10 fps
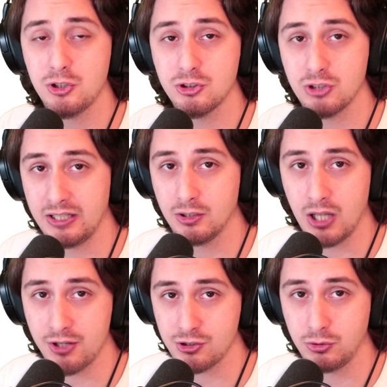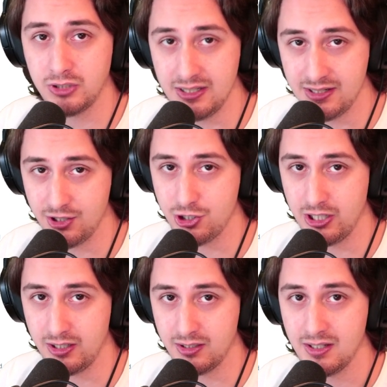psychological
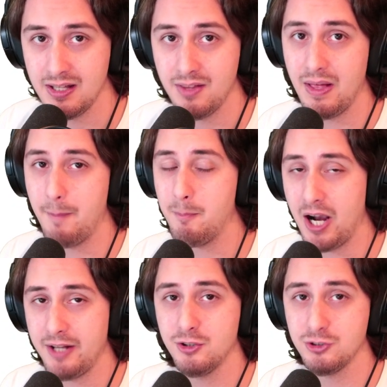conditioning that minors